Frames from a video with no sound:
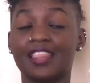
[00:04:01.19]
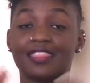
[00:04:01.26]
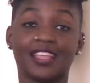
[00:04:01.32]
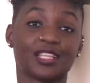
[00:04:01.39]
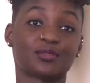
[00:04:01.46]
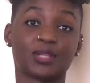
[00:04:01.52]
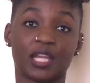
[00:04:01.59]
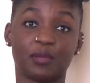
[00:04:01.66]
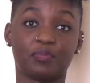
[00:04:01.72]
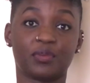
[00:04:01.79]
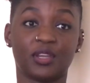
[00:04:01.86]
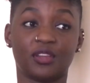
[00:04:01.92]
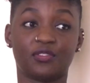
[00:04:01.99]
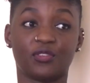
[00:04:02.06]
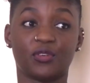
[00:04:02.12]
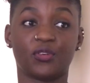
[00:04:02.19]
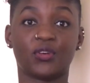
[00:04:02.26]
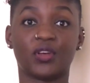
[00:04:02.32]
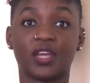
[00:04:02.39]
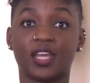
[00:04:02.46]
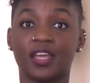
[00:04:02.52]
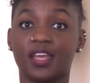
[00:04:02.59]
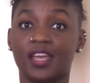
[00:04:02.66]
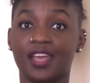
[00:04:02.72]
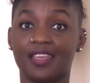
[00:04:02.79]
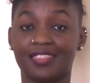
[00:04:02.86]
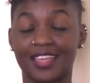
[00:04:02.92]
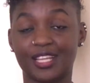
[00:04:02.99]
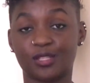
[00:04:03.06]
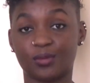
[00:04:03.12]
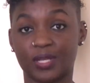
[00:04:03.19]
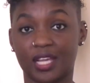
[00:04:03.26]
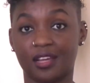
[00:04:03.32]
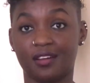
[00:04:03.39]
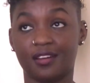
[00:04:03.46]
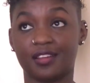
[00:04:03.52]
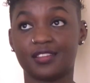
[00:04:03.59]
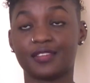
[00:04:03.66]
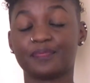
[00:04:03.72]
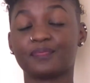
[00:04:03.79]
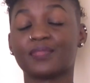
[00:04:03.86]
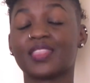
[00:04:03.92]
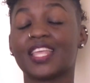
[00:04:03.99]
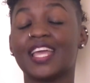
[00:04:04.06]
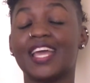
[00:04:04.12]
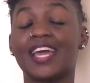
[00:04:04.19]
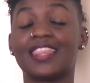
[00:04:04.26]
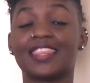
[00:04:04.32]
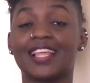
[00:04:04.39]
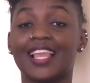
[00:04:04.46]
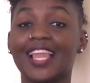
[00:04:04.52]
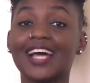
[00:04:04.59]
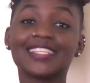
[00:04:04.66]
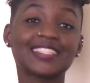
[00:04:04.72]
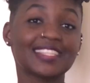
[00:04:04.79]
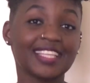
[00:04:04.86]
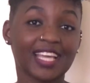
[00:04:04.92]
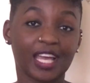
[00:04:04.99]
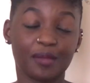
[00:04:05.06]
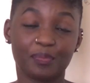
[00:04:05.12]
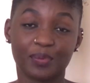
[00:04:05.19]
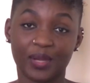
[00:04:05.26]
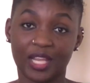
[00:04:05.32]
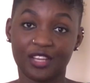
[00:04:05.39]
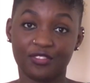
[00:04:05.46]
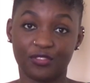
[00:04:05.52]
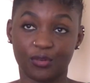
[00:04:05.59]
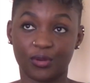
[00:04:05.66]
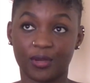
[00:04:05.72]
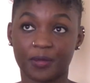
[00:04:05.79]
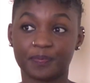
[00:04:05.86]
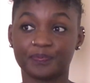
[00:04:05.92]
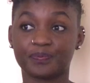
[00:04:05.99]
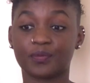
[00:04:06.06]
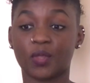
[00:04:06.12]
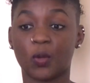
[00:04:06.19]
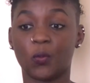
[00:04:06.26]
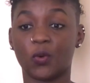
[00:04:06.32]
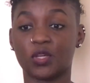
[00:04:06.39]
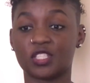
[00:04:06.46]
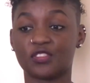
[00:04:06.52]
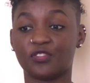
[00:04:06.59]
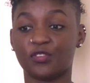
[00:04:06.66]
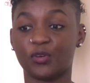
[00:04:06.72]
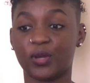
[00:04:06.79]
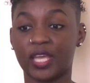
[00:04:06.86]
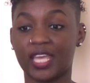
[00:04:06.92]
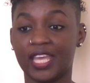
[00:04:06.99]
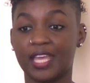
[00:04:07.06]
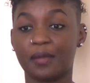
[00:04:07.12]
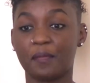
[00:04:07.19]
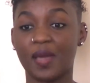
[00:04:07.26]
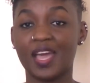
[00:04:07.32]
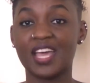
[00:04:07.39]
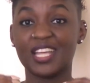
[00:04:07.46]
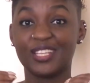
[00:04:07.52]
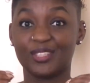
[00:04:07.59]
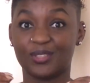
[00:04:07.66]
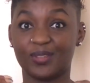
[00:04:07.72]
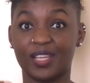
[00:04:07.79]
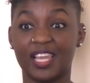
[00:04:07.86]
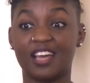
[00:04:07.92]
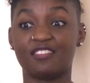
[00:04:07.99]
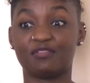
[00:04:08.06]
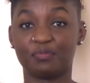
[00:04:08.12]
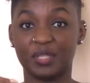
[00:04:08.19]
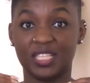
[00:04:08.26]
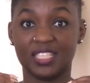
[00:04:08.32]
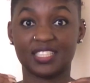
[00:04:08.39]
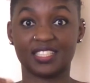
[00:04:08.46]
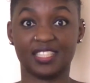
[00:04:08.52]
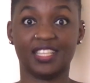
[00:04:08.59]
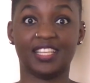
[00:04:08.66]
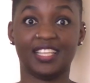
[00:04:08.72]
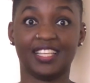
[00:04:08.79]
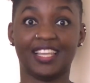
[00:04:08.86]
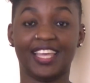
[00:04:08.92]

That's what I prayed for, and that's what I got. And the last thing I prayed for was for him to love me silly.